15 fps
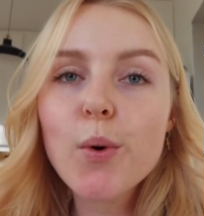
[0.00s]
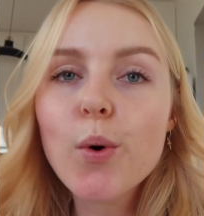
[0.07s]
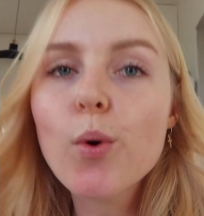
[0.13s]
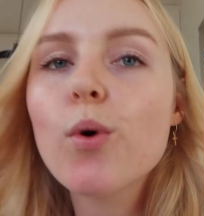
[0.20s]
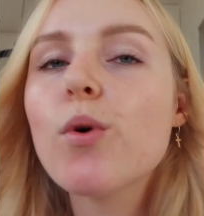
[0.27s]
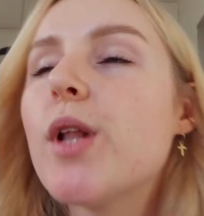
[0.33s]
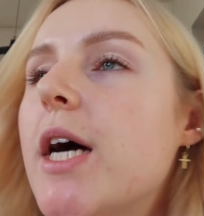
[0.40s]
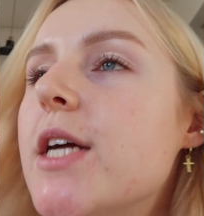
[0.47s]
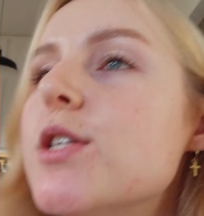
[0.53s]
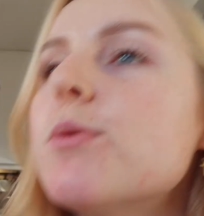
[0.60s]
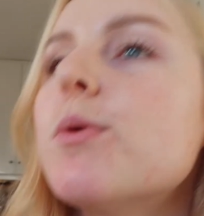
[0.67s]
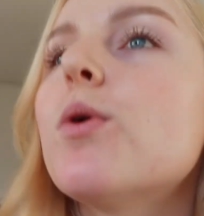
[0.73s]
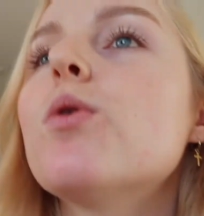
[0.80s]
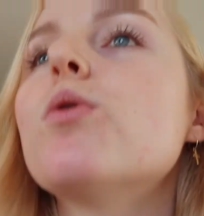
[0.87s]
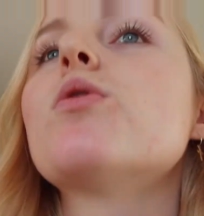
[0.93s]

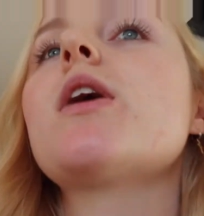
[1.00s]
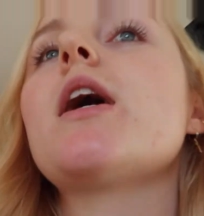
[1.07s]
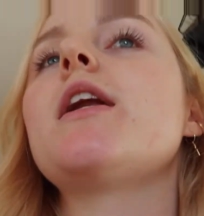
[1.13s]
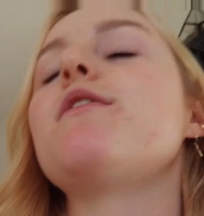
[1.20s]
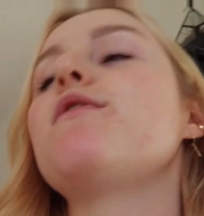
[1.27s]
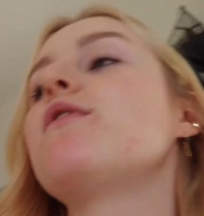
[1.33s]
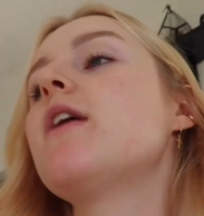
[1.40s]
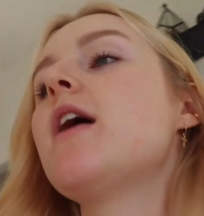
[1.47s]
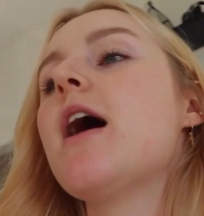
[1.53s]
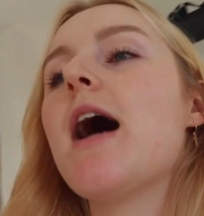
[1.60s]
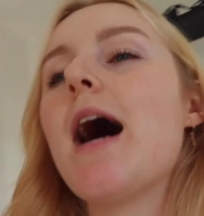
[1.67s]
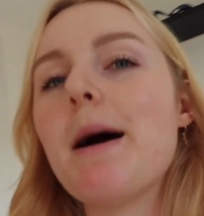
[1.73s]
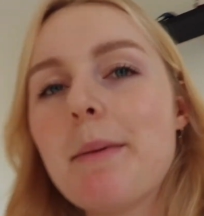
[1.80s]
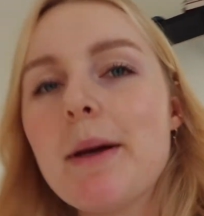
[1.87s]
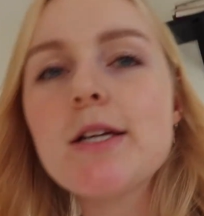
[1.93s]
haul, kind of,
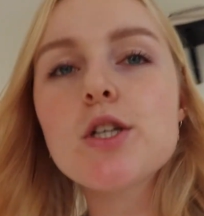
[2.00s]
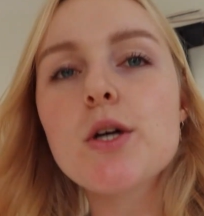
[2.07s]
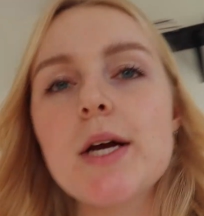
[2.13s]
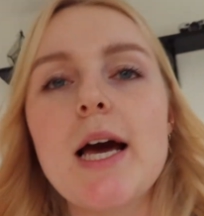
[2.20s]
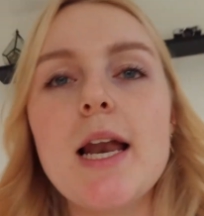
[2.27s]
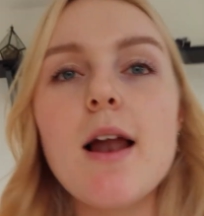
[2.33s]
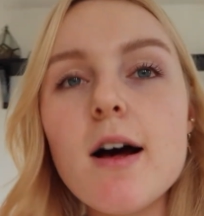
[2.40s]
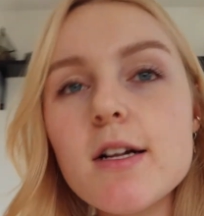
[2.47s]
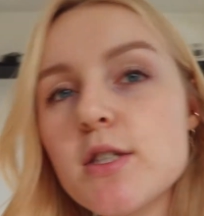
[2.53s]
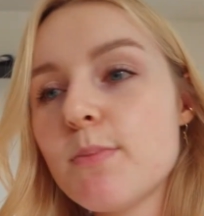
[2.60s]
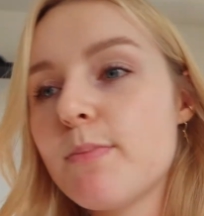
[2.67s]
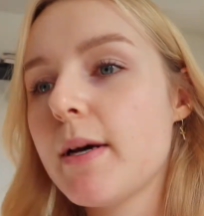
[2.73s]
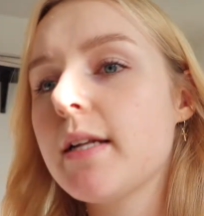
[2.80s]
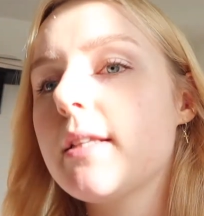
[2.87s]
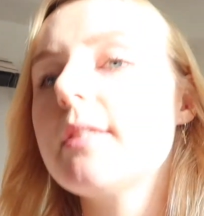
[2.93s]
I make sure I get lots of
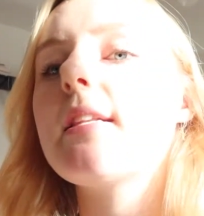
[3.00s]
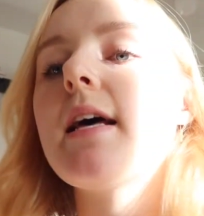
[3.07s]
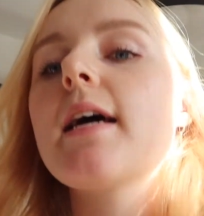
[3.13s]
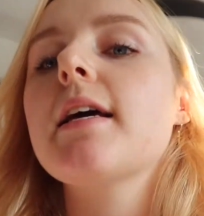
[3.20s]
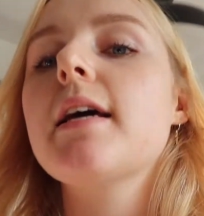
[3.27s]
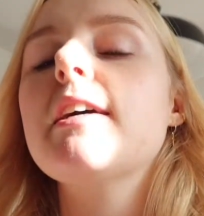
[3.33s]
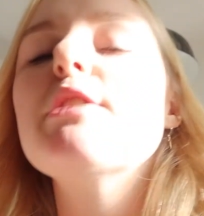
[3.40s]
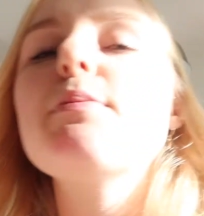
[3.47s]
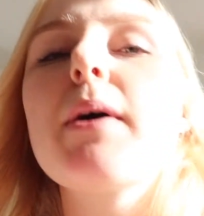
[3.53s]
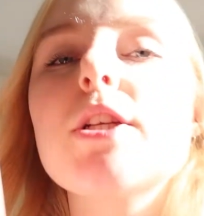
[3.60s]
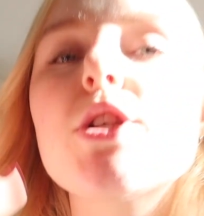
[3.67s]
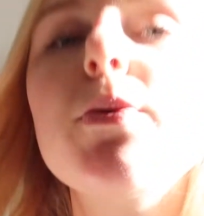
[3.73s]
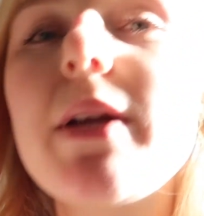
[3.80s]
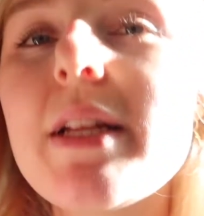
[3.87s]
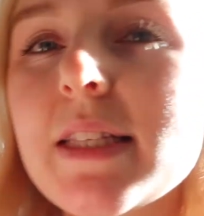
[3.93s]
bits, like
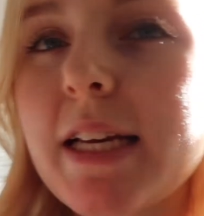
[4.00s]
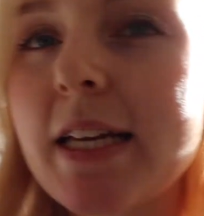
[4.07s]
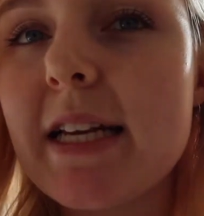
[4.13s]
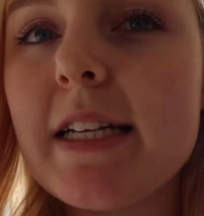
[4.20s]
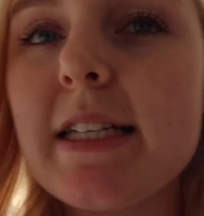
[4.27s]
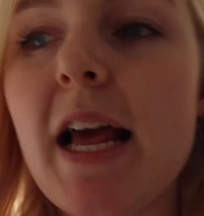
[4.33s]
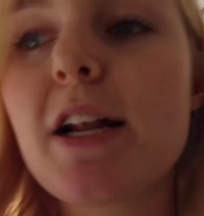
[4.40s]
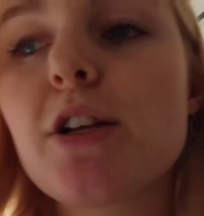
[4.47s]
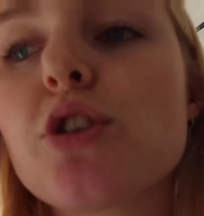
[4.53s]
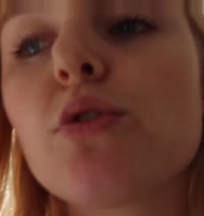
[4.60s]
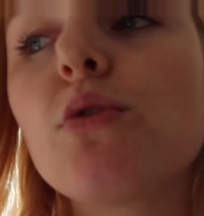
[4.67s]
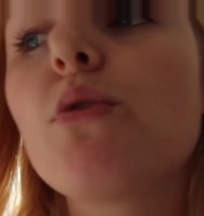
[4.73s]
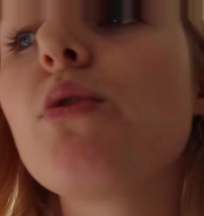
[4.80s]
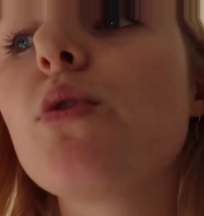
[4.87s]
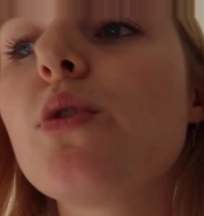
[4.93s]
especially when it's like an
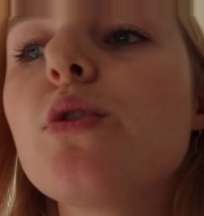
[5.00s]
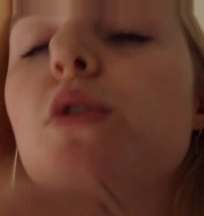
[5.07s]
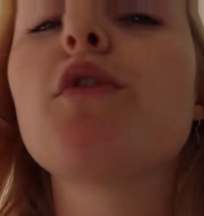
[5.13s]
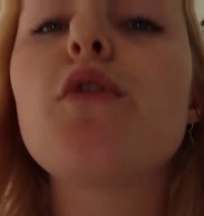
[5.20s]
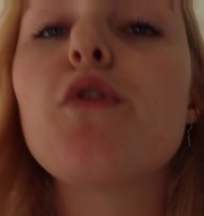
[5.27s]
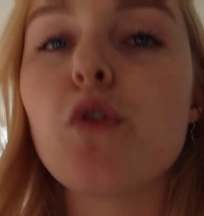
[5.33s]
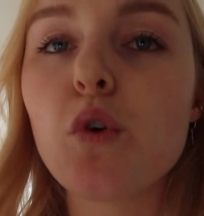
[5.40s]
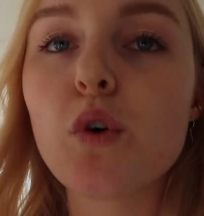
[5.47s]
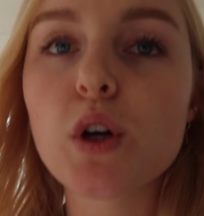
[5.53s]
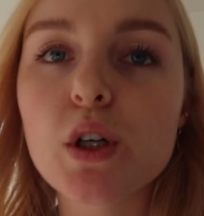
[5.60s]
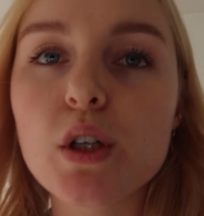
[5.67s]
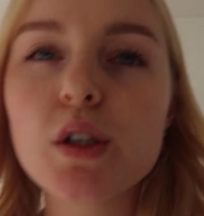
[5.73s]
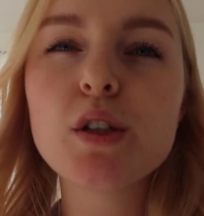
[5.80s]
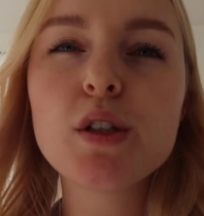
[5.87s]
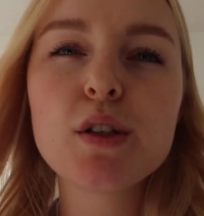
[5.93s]
intentional haul
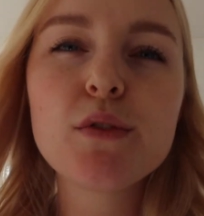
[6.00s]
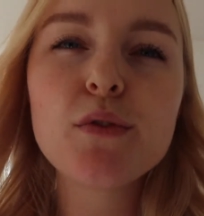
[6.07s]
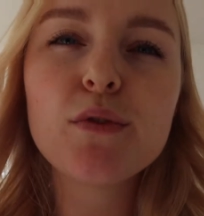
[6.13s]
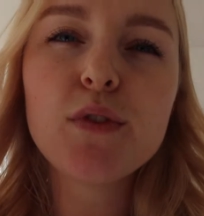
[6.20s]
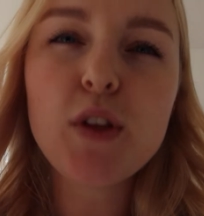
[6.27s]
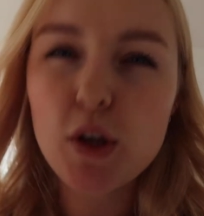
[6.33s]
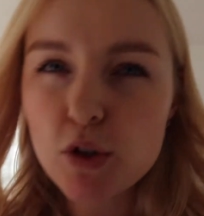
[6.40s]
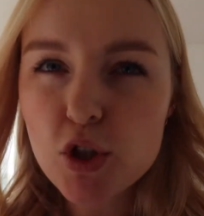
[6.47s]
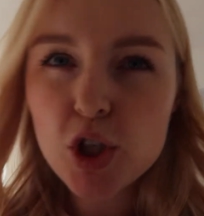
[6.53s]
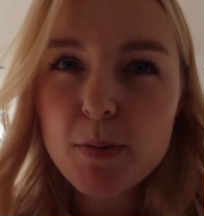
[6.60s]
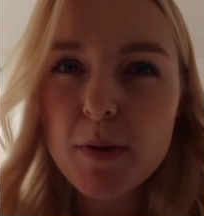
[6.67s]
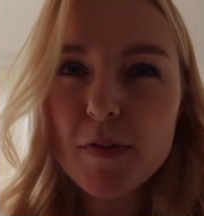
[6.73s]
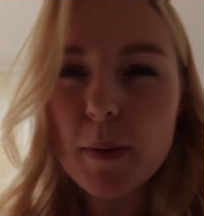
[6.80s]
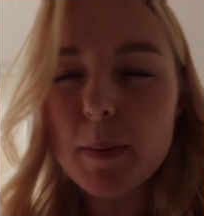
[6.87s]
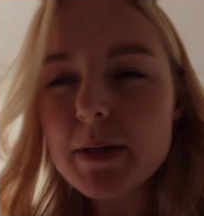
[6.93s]
for YouTube,
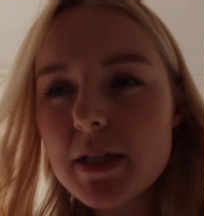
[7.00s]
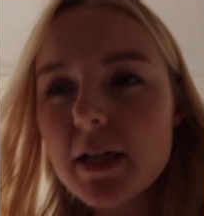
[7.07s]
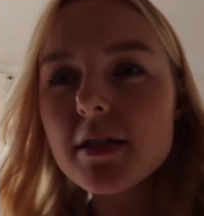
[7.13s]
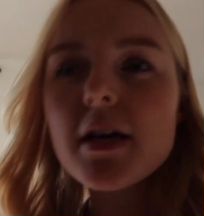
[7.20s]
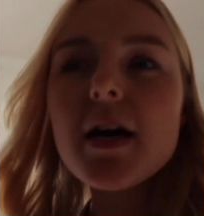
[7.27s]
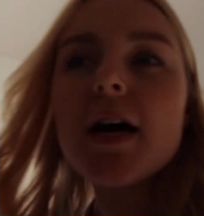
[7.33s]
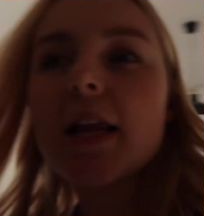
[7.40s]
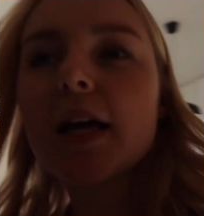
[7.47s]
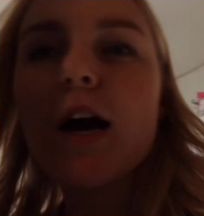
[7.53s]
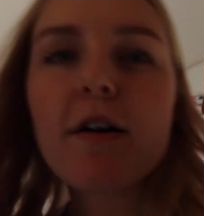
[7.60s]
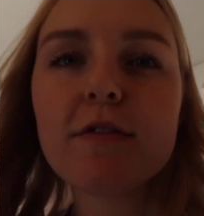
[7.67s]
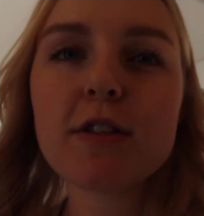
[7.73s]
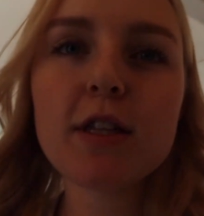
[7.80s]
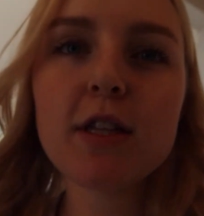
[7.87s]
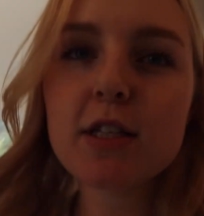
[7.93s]
if that makes sense. Like
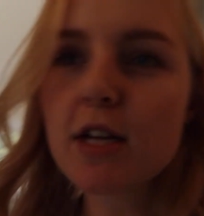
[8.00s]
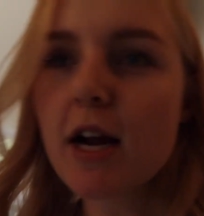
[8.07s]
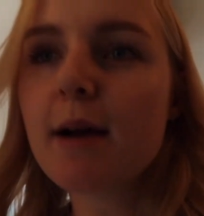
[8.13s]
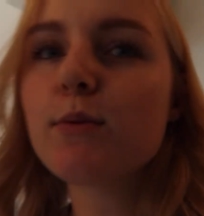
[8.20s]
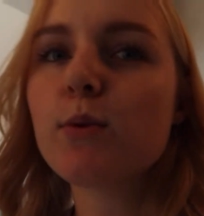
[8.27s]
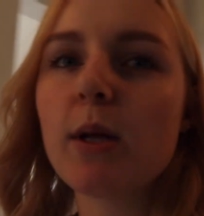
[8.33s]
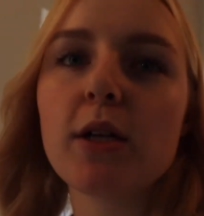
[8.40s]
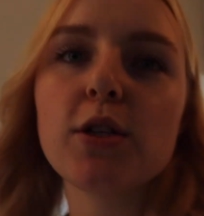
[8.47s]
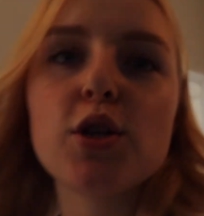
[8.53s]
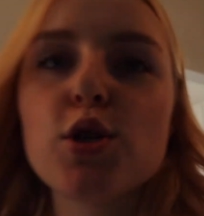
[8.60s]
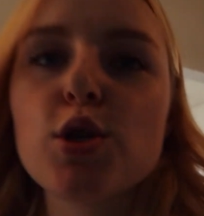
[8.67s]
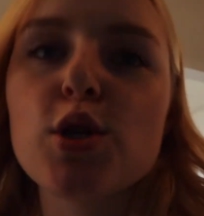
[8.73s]
obviously there's times that I'll just